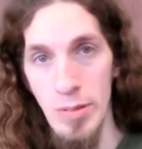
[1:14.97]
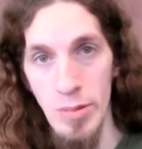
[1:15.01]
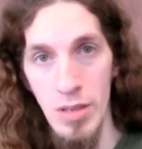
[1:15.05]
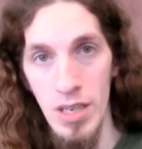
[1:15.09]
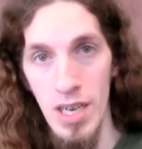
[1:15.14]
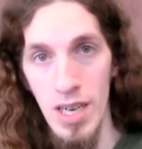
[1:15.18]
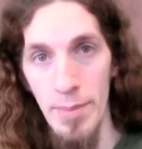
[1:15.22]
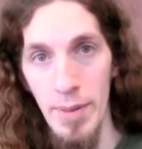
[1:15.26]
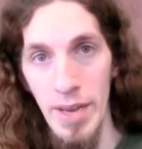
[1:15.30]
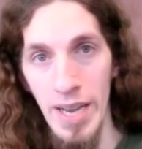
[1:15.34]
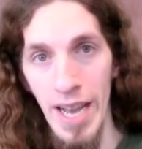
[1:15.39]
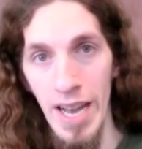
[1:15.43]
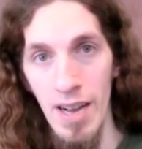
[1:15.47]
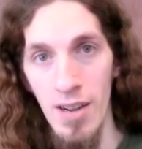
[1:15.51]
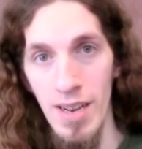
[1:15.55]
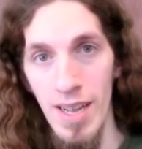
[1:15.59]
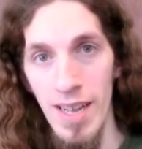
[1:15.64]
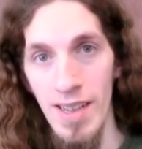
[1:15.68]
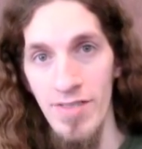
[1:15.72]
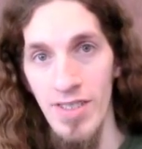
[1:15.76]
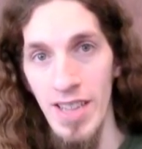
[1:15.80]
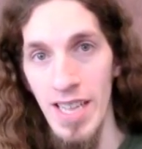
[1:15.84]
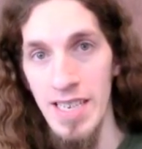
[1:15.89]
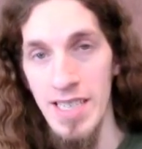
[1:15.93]
were coming out
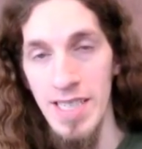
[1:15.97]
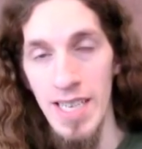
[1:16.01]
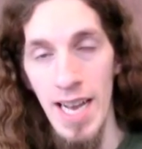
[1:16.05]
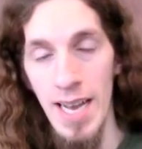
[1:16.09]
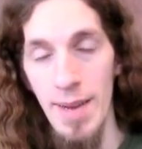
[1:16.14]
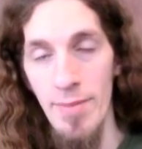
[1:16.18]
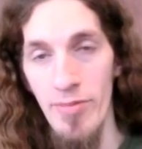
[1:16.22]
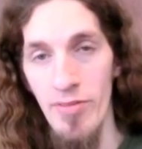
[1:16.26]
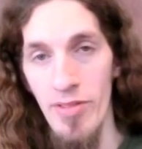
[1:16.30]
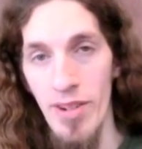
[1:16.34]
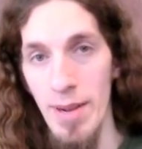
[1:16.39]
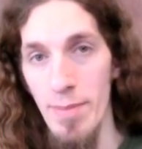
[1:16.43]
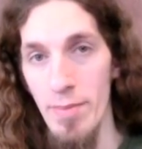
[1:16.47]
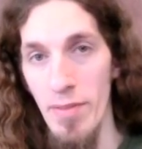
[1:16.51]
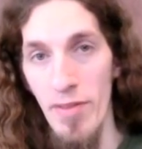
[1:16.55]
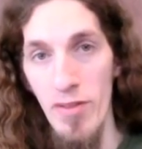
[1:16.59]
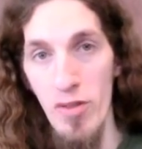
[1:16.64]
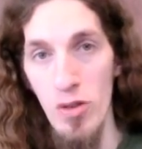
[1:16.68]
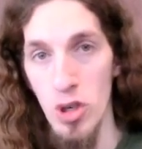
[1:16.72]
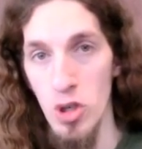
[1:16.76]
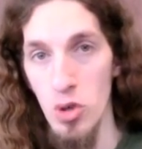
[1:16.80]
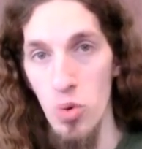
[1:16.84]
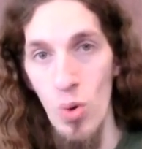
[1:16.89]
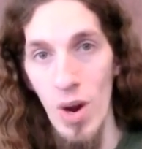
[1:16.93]
at that time frame
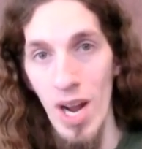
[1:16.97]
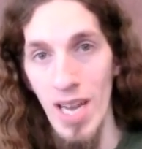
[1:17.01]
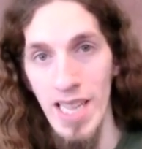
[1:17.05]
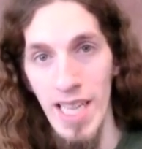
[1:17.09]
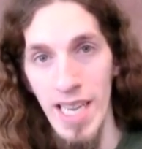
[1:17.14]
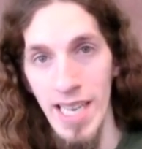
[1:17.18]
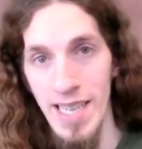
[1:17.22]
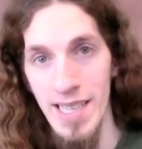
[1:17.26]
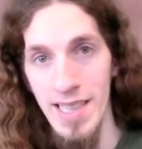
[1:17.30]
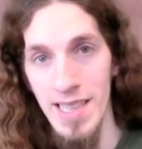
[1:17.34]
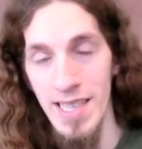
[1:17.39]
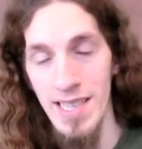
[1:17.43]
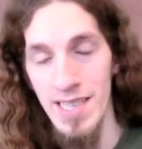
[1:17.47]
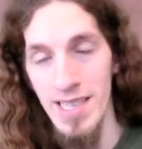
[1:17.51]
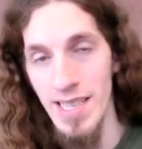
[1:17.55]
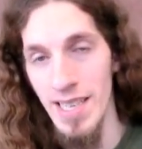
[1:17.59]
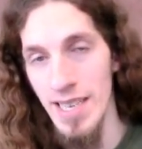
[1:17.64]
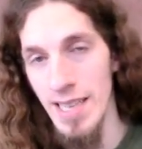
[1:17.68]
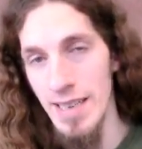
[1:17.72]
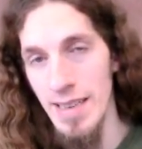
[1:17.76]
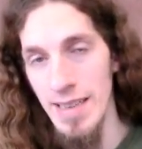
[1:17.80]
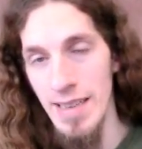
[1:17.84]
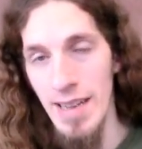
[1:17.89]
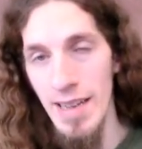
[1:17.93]
before Twilight hit the
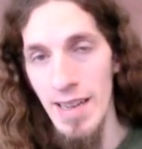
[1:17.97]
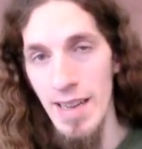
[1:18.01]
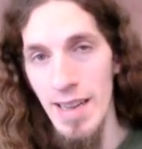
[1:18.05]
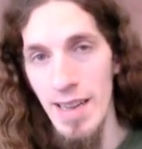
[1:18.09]
scene.